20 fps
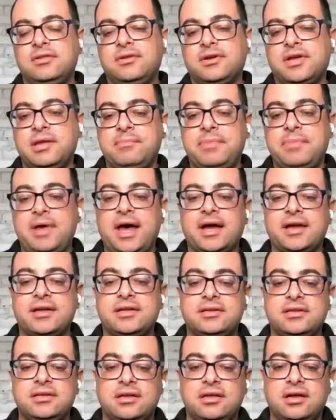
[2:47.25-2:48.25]
Looking
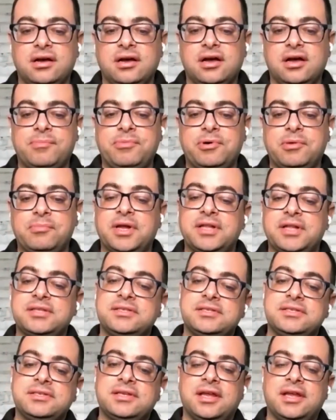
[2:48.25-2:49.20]
back a couple of months,